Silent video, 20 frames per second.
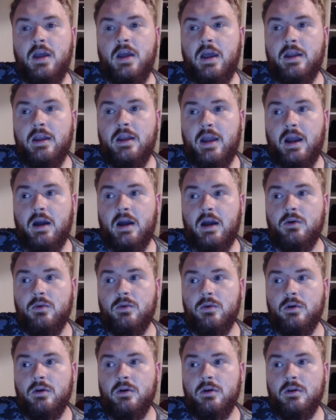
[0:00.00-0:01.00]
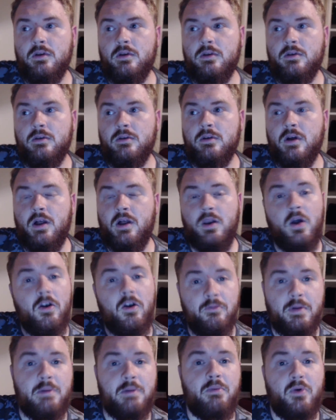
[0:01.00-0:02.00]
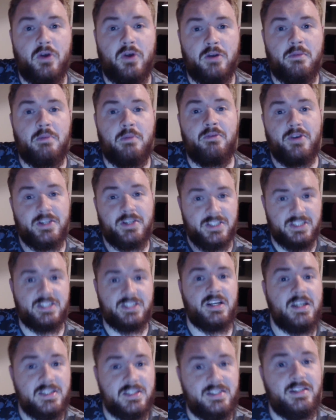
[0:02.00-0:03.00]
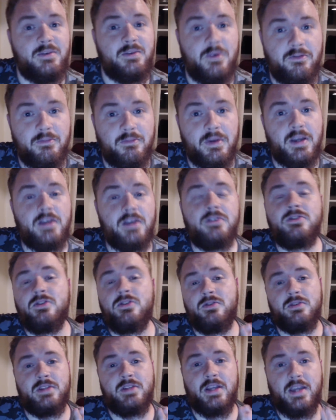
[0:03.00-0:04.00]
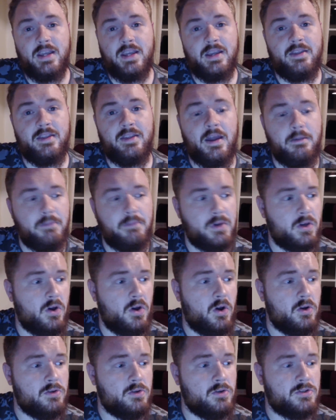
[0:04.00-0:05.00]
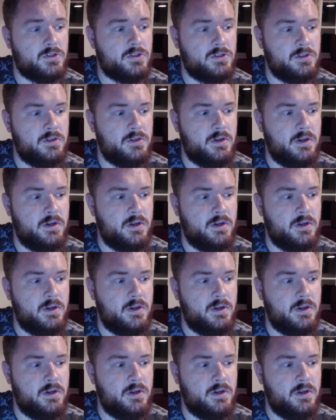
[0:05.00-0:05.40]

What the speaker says: Now, a lot of people are going to be pretty disgusted with me as soon as they hear that, because